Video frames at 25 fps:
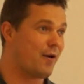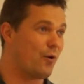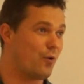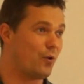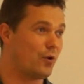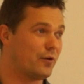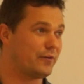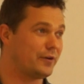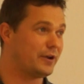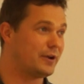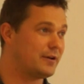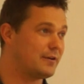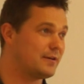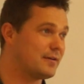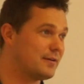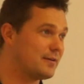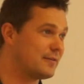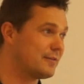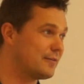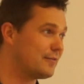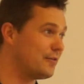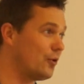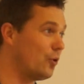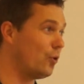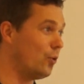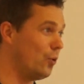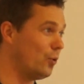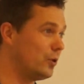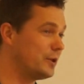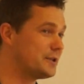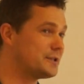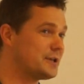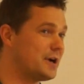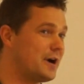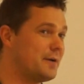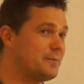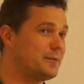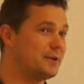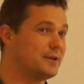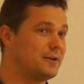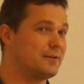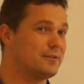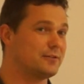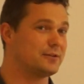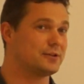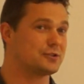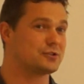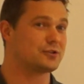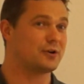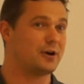All of you? Got all the time that you were
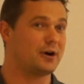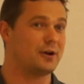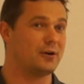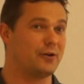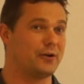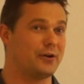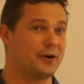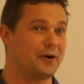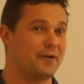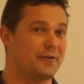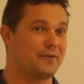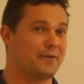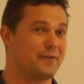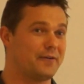on the trial or not?